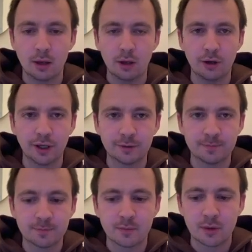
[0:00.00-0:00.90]
Alright,
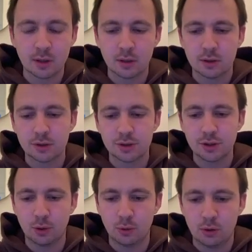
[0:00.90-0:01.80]

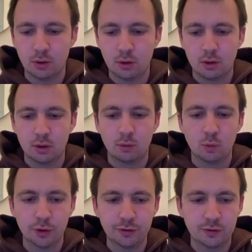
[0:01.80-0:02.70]
so
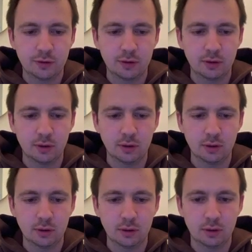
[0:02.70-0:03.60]
what
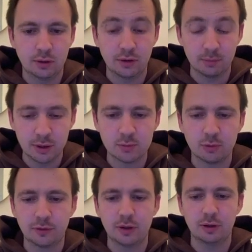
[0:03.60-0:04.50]
the best
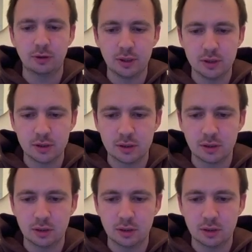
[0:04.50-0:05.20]
move here is